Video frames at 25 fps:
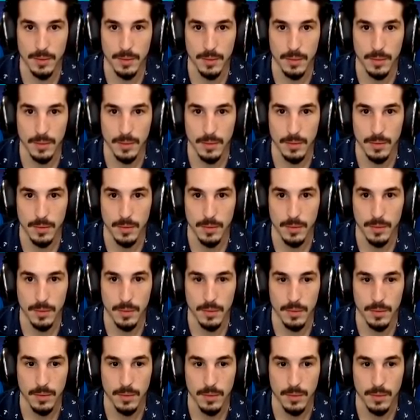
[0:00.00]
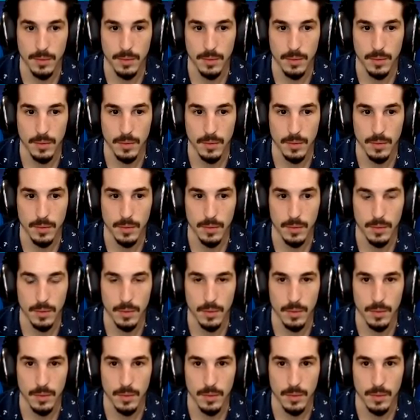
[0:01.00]

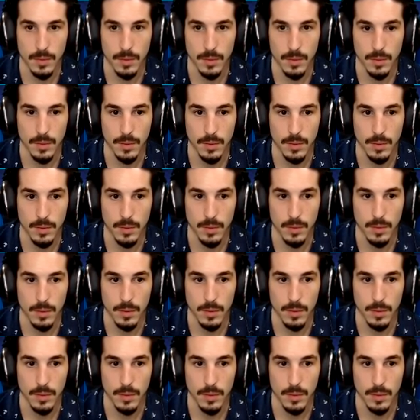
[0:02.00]
Nothing is said.